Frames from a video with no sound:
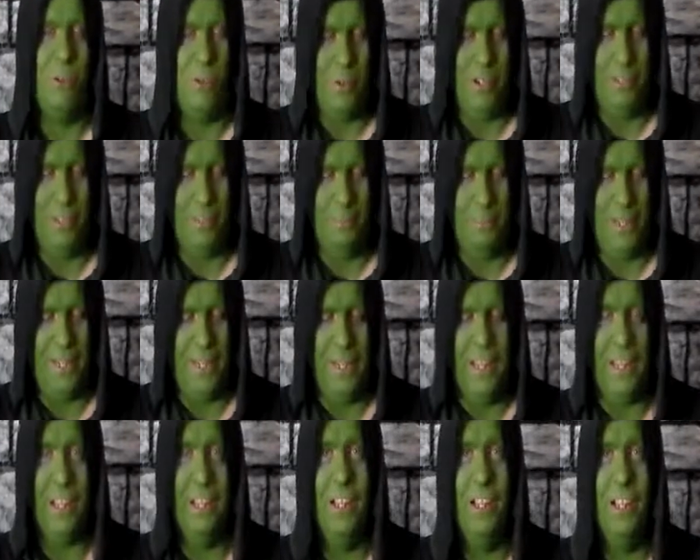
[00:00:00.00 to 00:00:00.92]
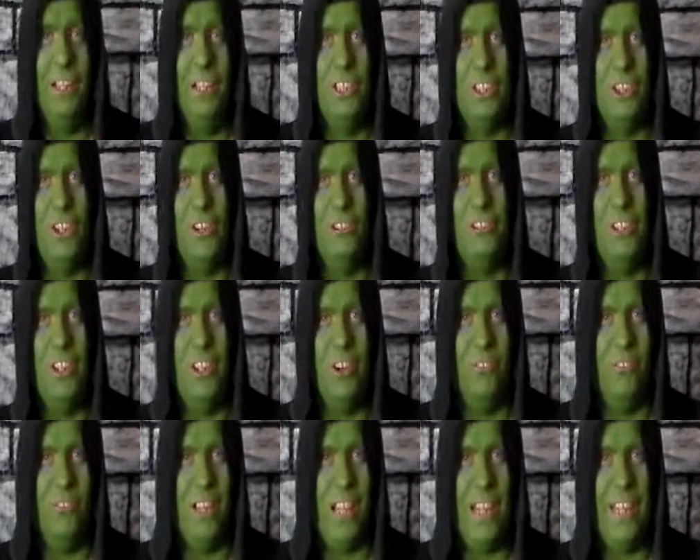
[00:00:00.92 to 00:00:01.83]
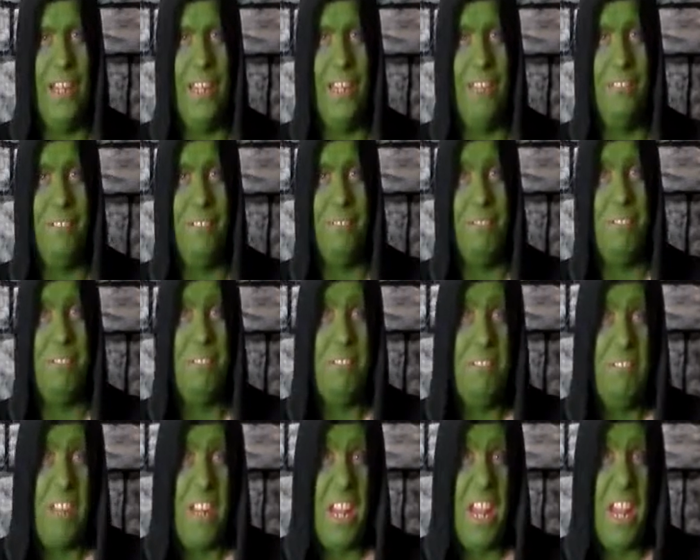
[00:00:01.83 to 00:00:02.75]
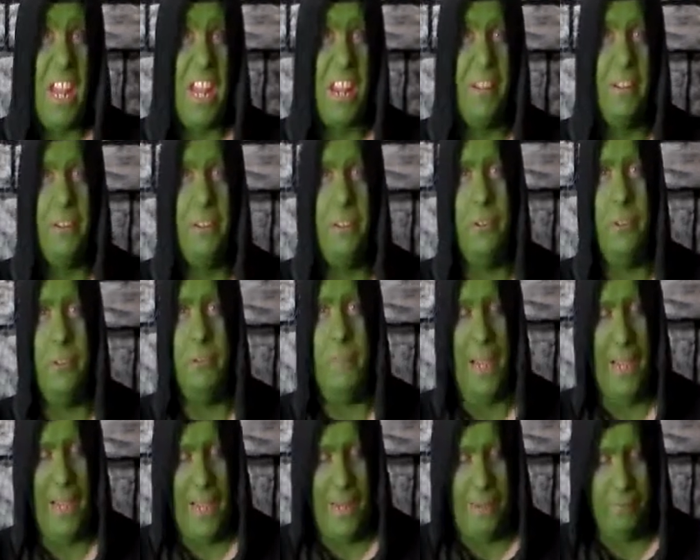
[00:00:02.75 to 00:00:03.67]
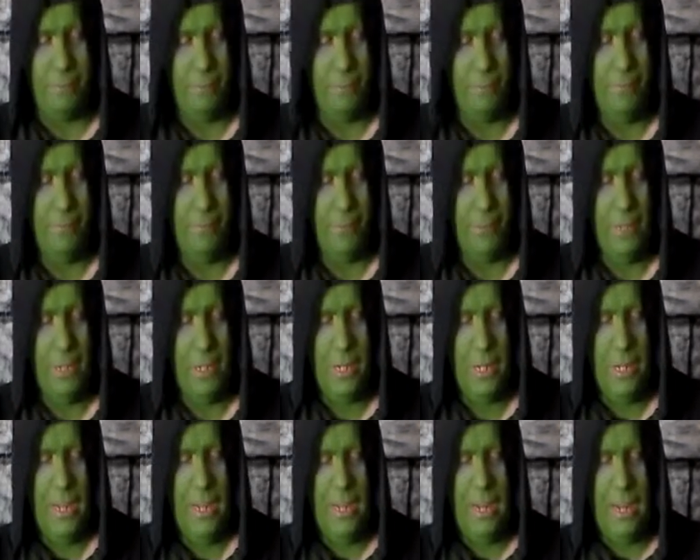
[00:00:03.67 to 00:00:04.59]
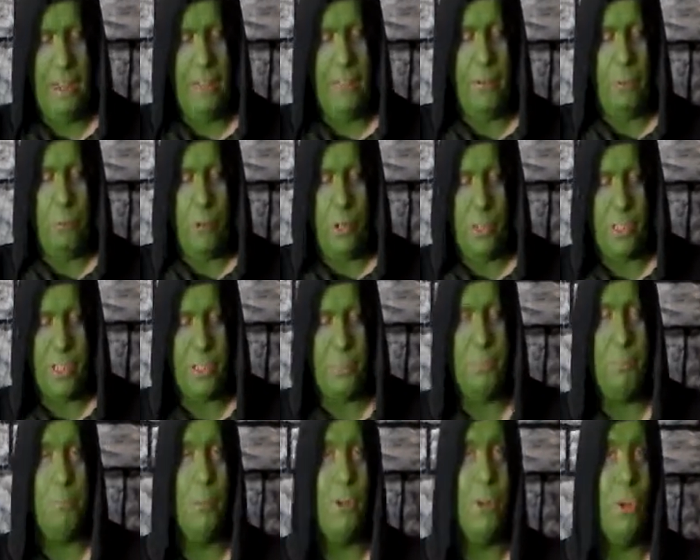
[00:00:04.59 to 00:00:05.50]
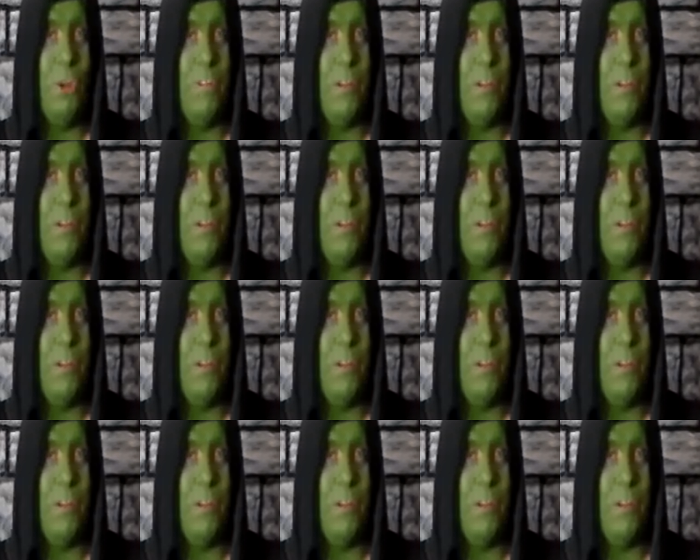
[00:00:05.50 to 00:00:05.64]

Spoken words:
it's going to be. So if you don't like it, too bad. Now there was a